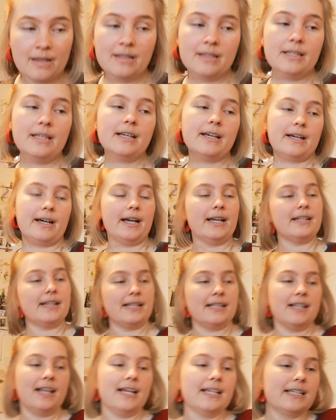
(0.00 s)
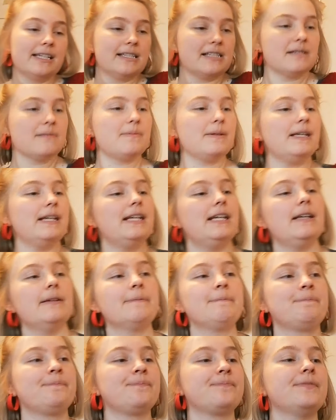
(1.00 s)
Yeah, and I'd like it to be,
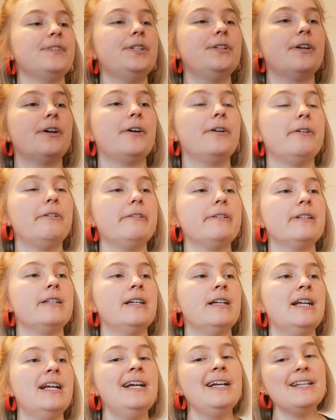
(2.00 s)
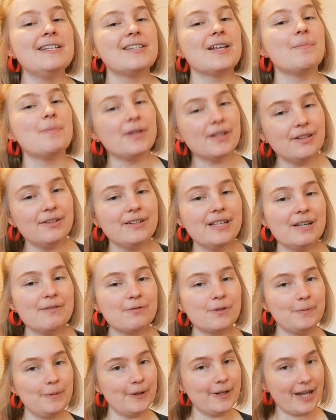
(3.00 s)
you know, something you'd get
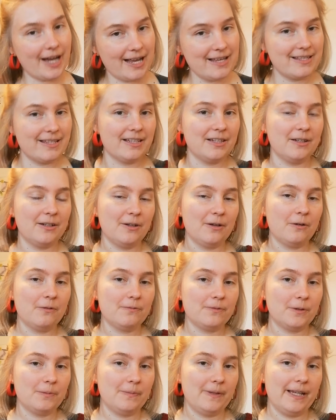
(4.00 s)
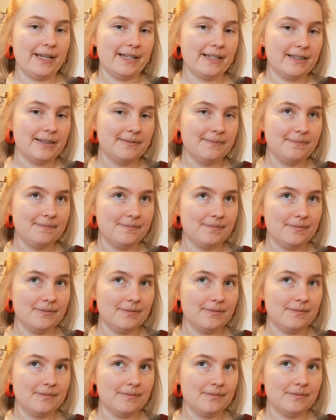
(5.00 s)
from your cousin and not from like
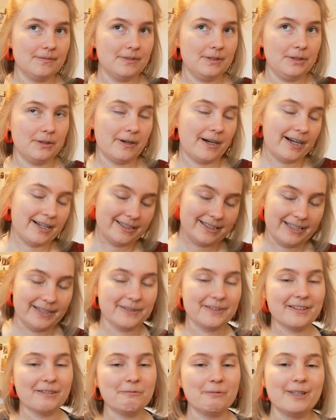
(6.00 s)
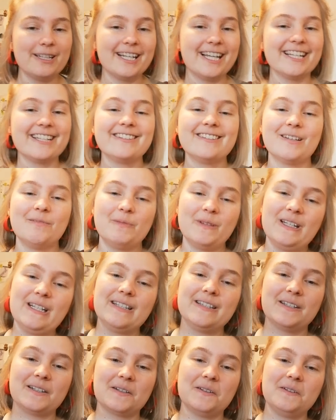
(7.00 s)
your auntie or something, like something
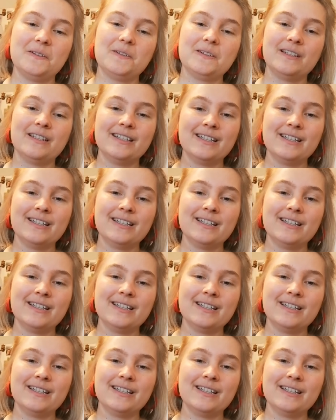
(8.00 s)
a little,